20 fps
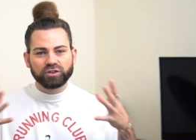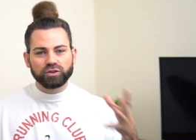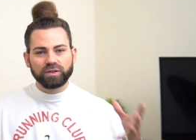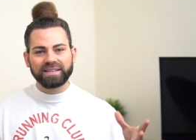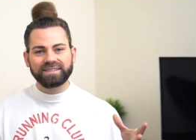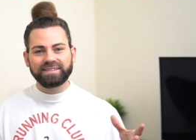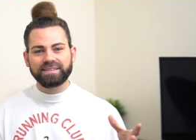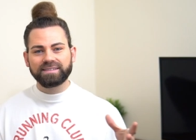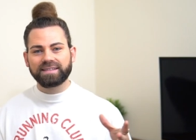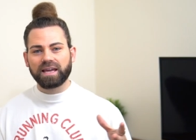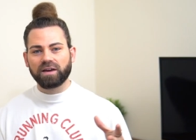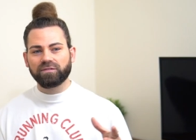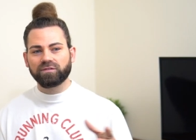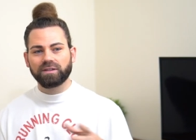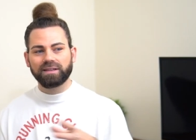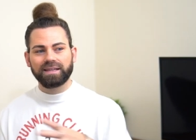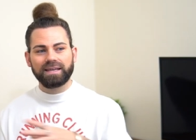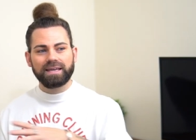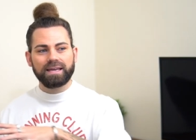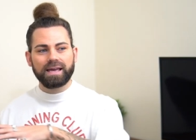so this is
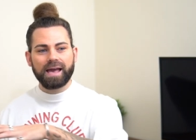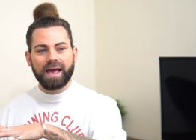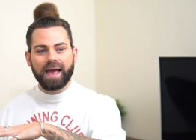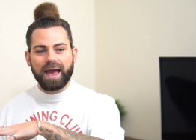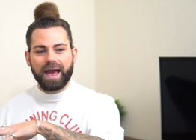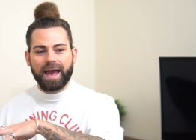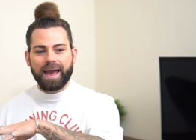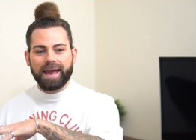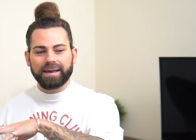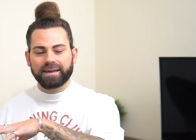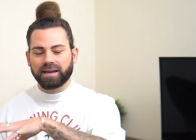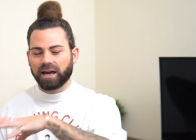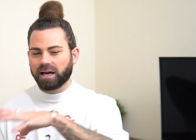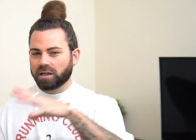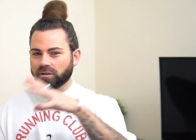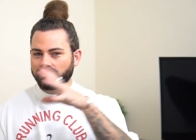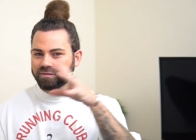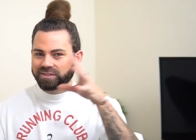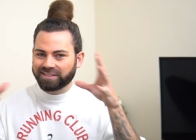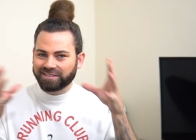definitely a kind
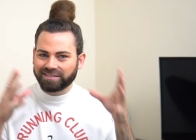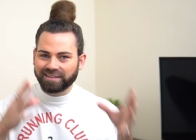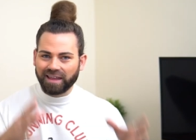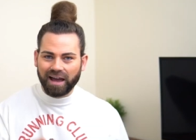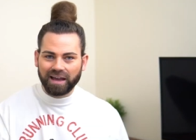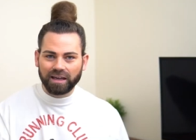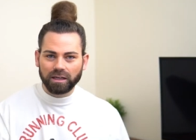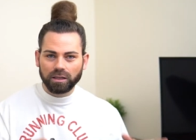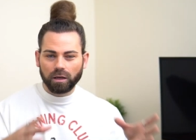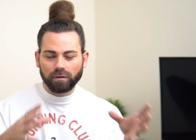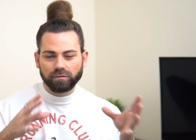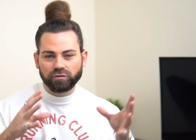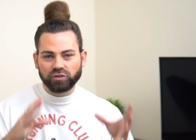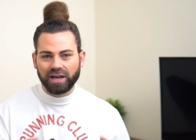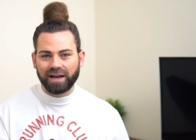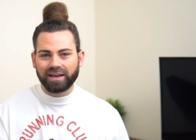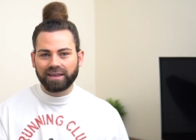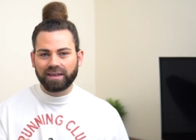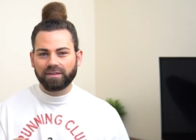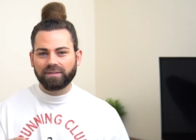of style of
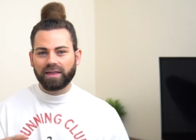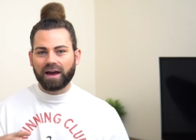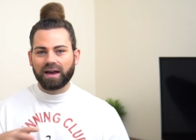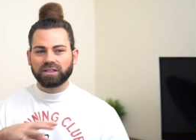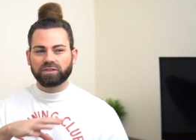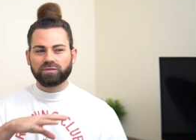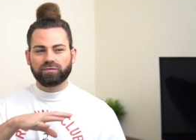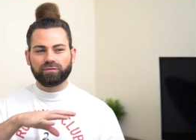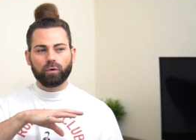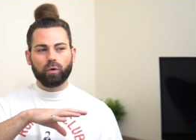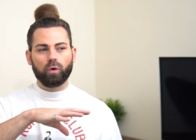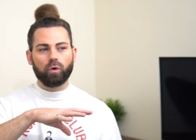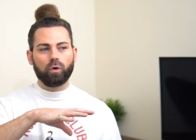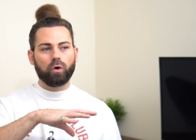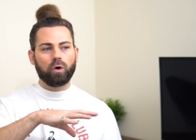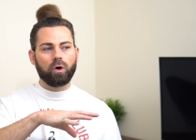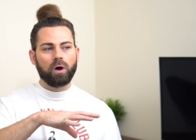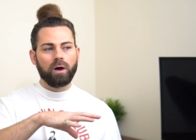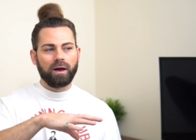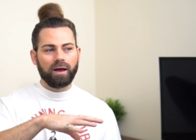jacket that is
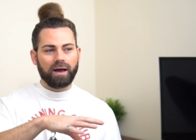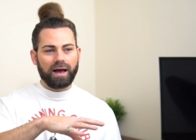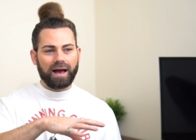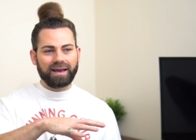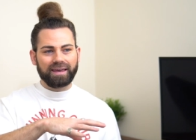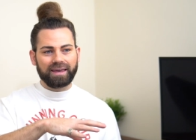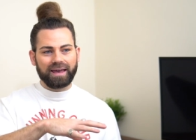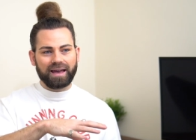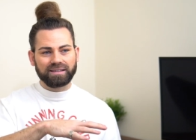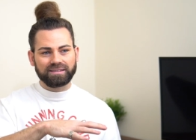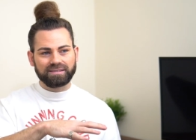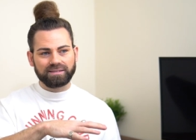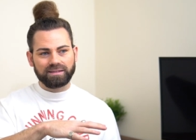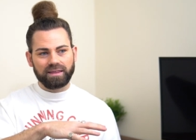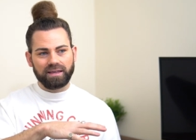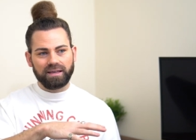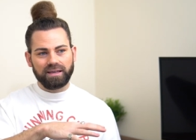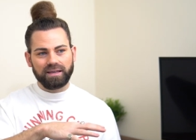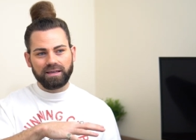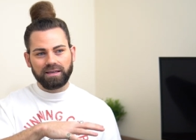for I guess
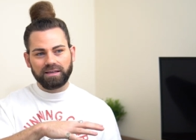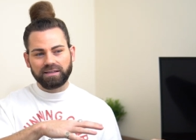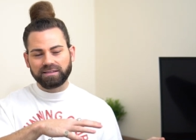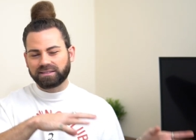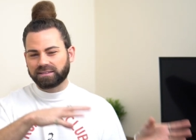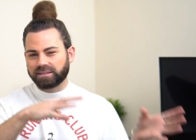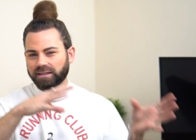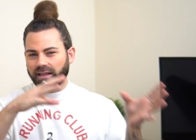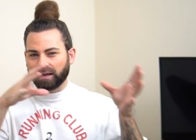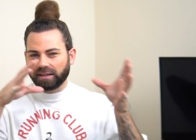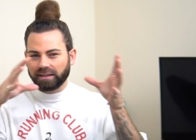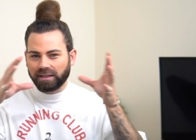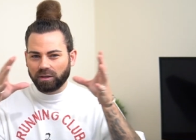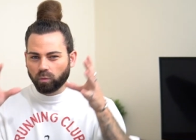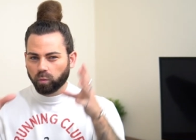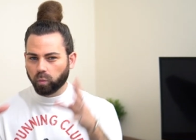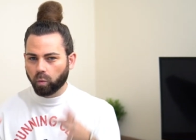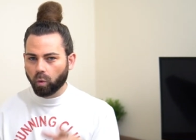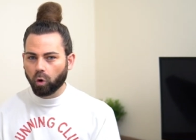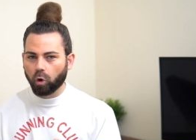the slightly
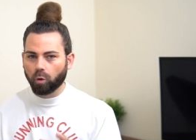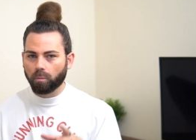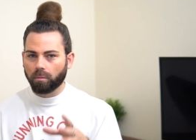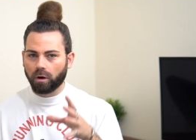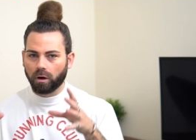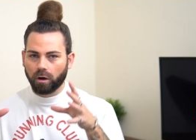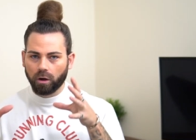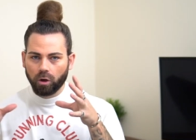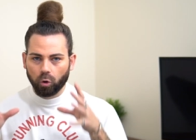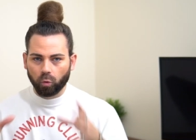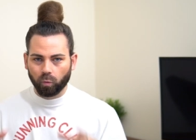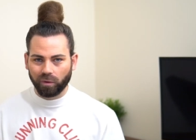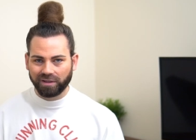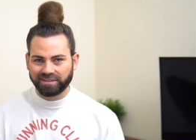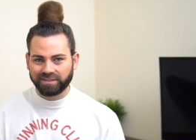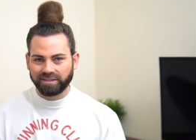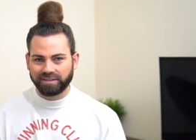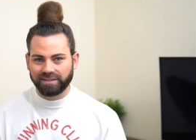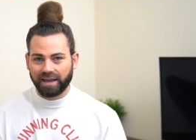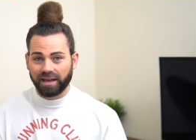warmer
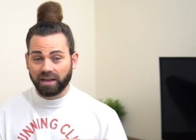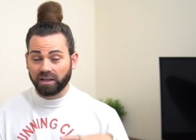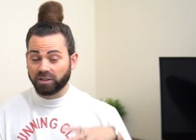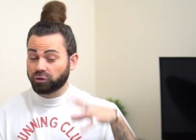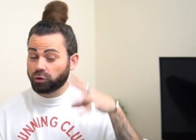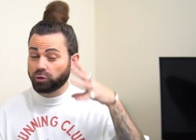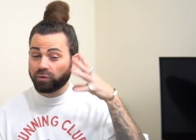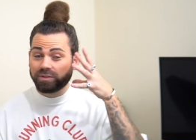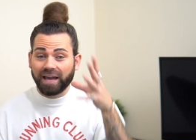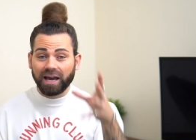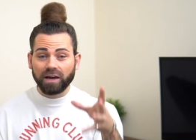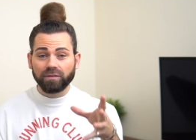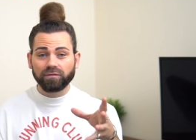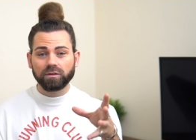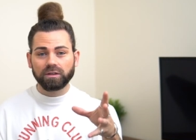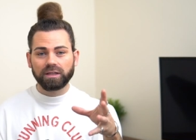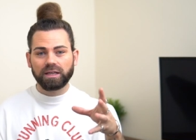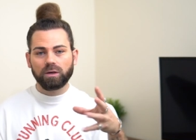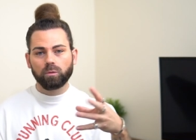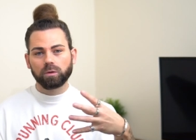winter days. You
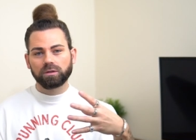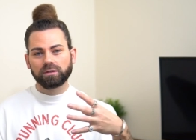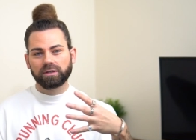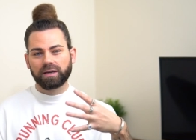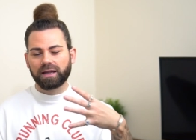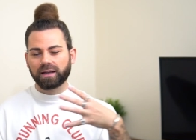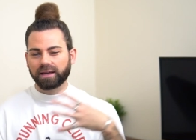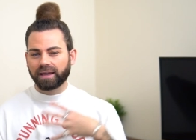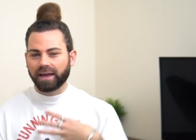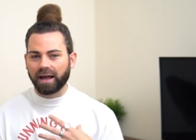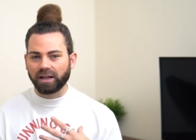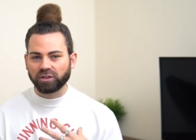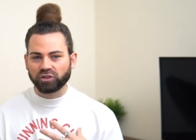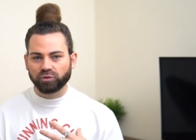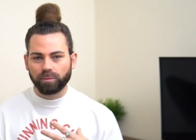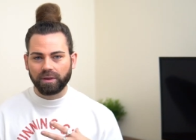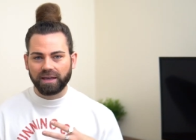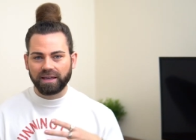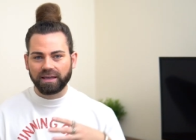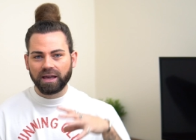definitely wouldn't kind of catch
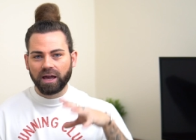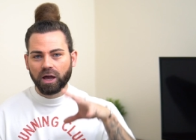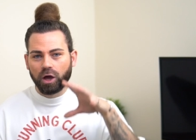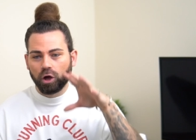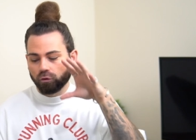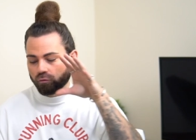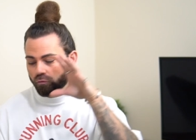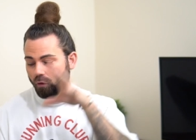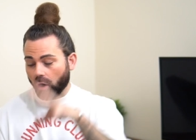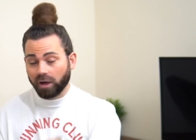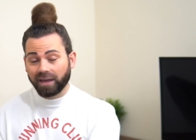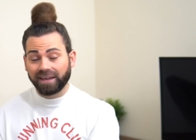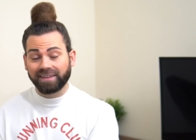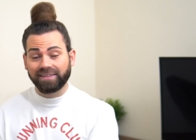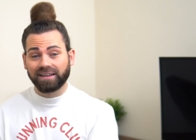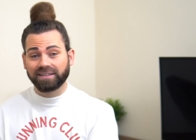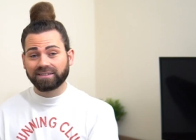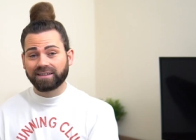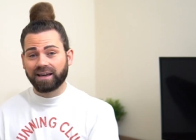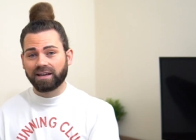me rocking
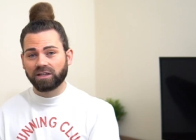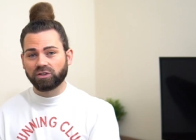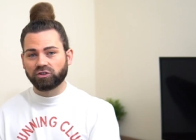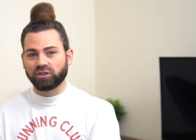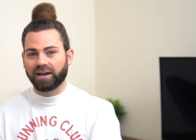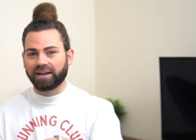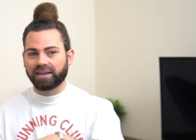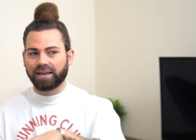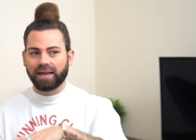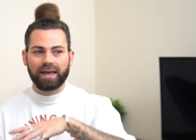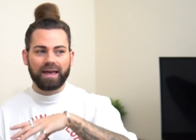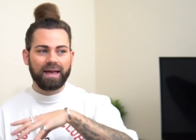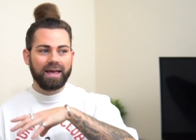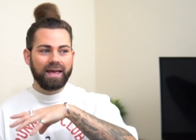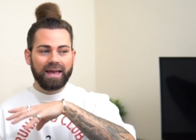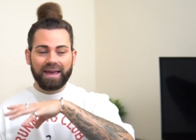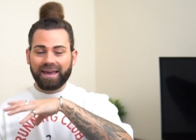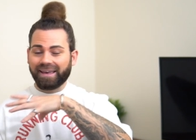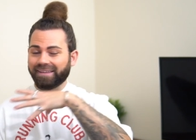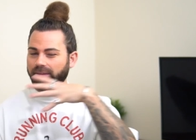this kind of jacket
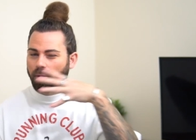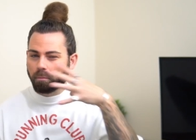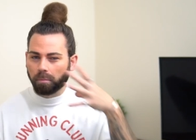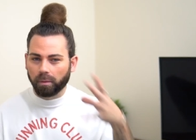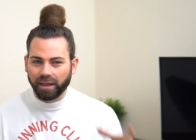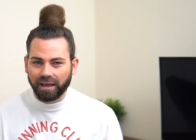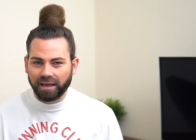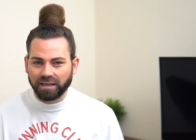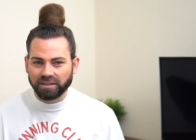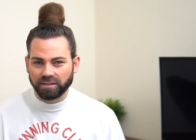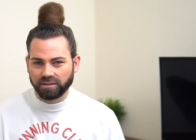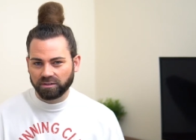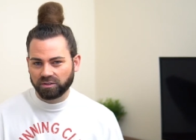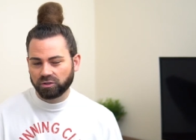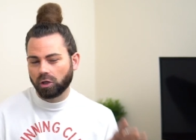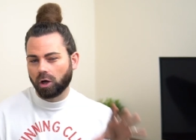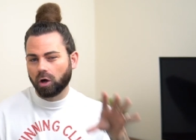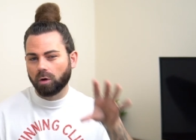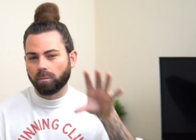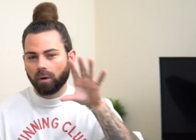in the blazing
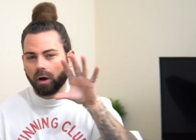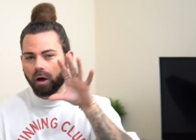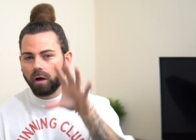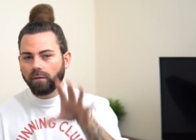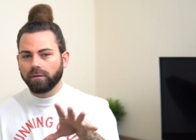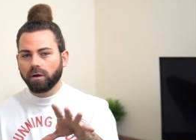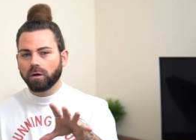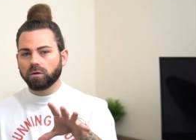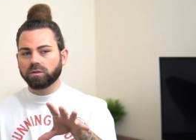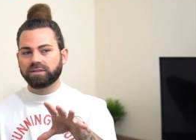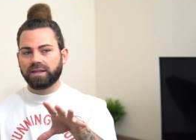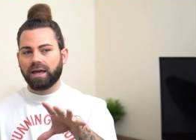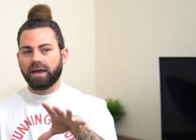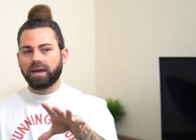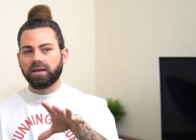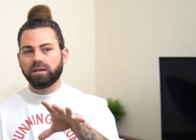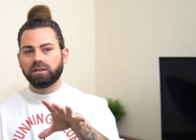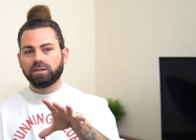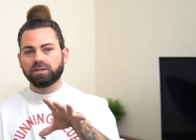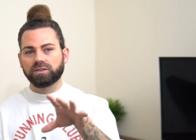snow, but on those
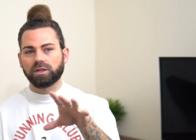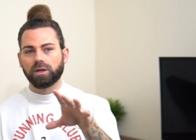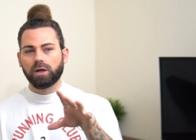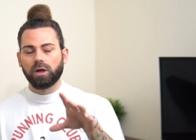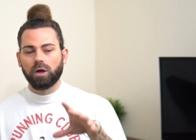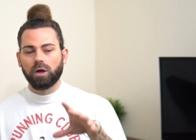days